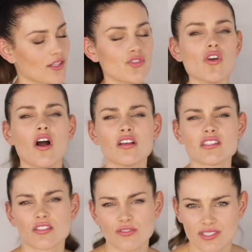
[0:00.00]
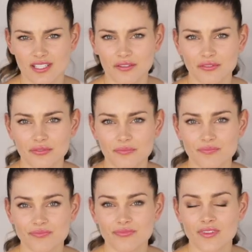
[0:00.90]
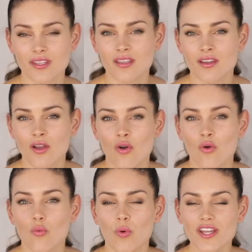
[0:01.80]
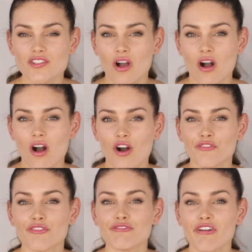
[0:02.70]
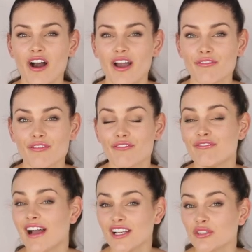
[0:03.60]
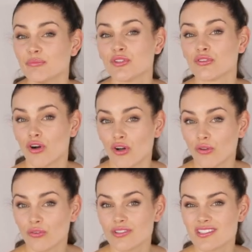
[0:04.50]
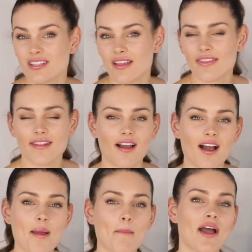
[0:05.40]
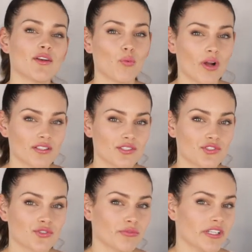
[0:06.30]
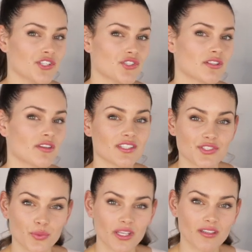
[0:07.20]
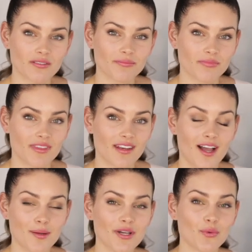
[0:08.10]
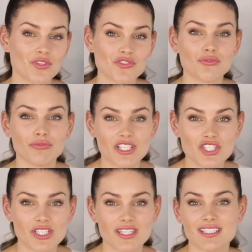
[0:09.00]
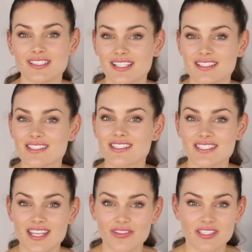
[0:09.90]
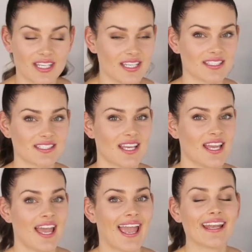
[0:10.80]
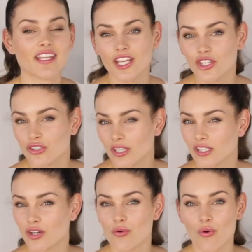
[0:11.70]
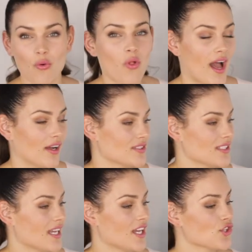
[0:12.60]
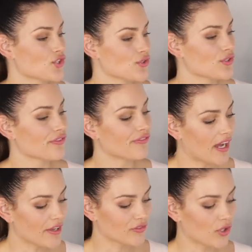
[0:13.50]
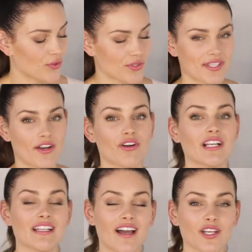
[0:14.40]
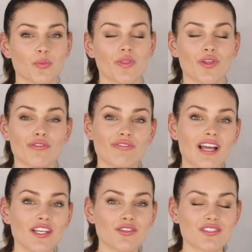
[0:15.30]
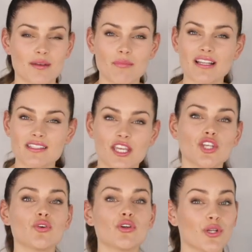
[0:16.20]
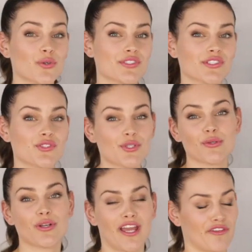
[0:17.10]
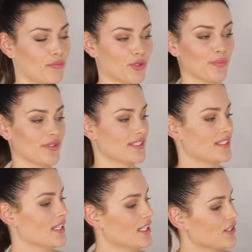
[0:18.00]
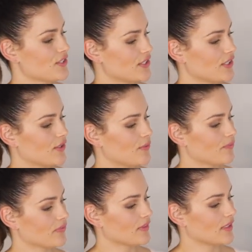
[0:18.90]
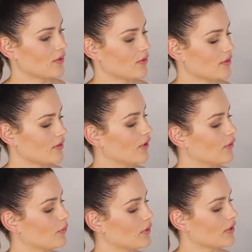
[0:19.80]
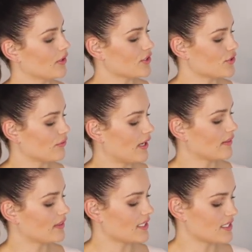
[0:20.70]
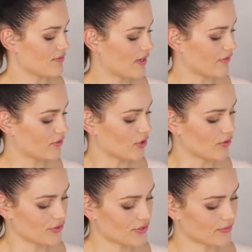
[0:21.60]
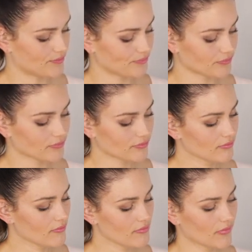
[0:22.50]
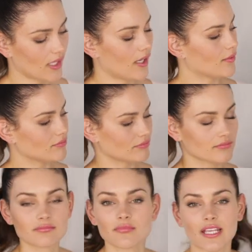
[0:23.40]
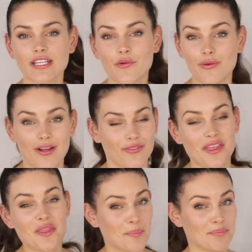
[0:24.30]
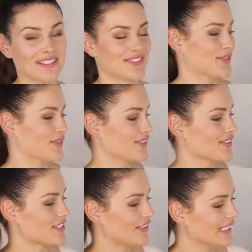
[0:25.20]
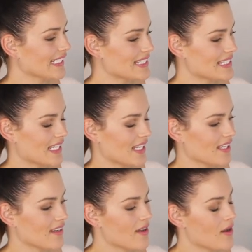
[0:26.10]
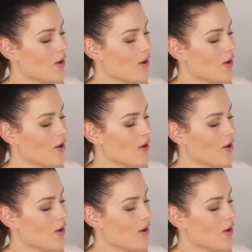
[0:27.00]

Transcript: and to ask yourself, what are five valuable goals that I might want to reach this week? That I might want to reach in the next seven days. And here you can go all out. Choose five goals that are aligned with your values that might take you closer to your life purpose. So we're going to write these five goals um, in around the big circle. So let's say